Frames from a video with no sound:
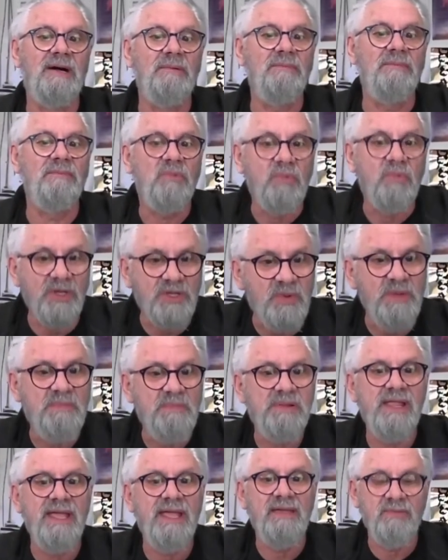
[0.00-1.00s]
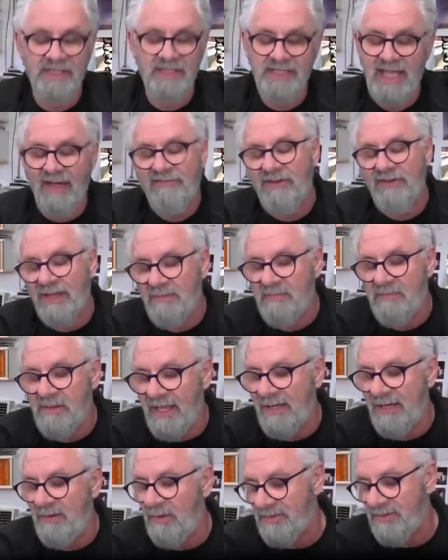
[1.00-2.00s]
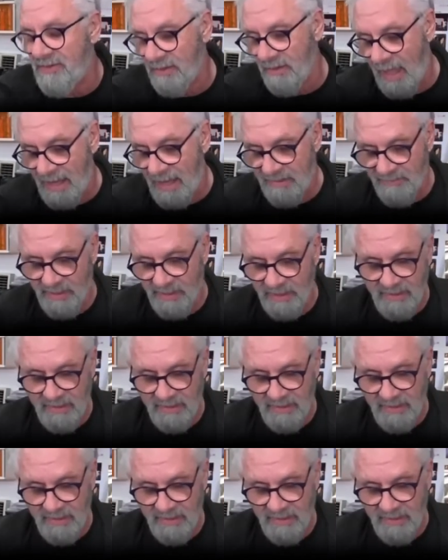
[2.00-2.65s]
Which we definitely played with a lot of it.